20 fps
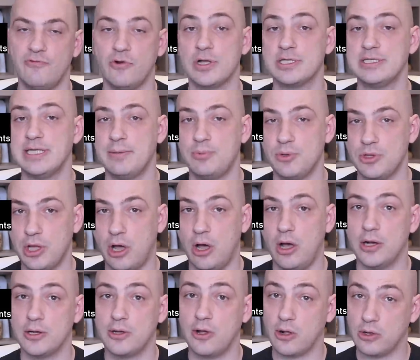For example, the
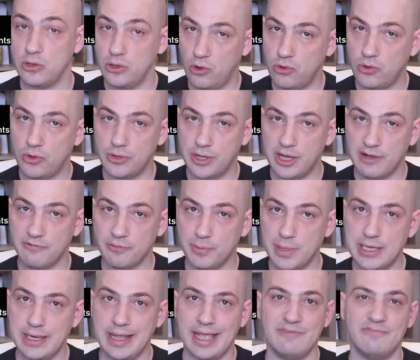Hong Kong local
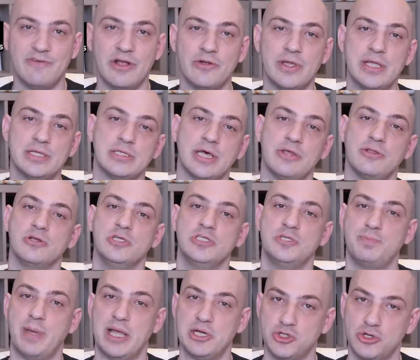government and various other
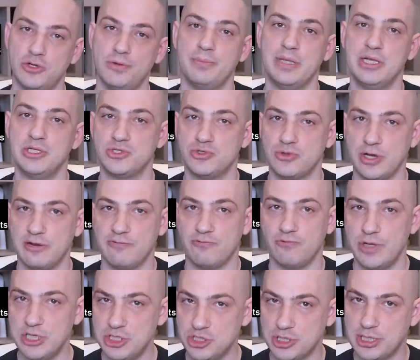special
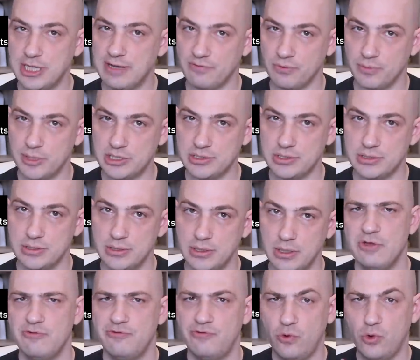administrative region governments.
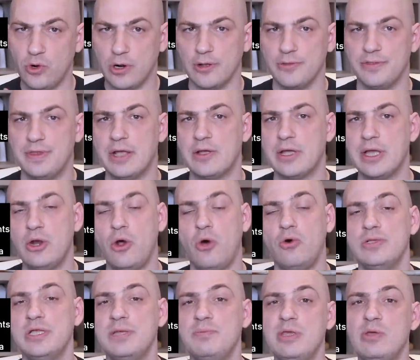Four, there can
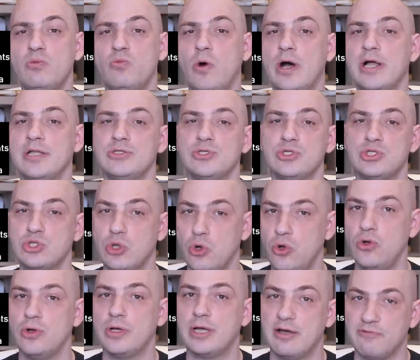only be one
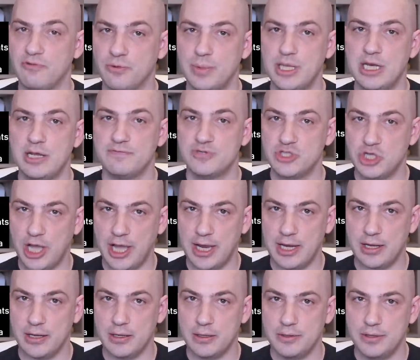sole government of
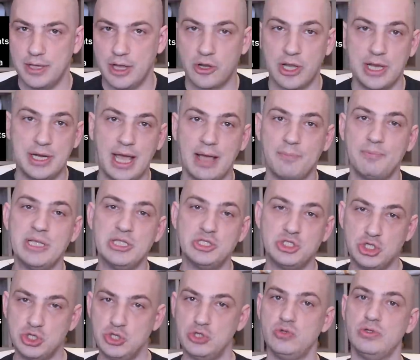China. There cannot be
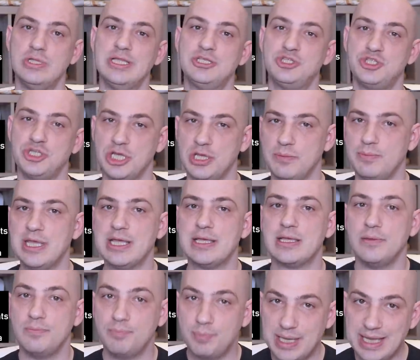two
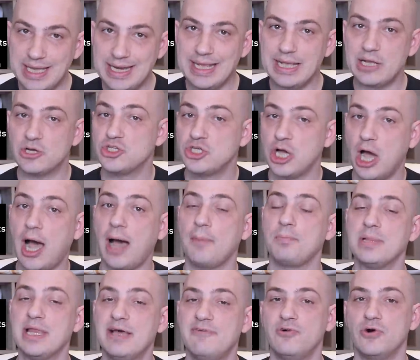legitimate competing
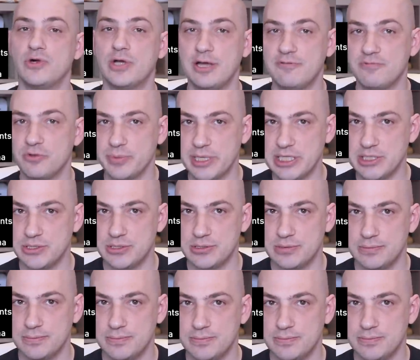top-level governments.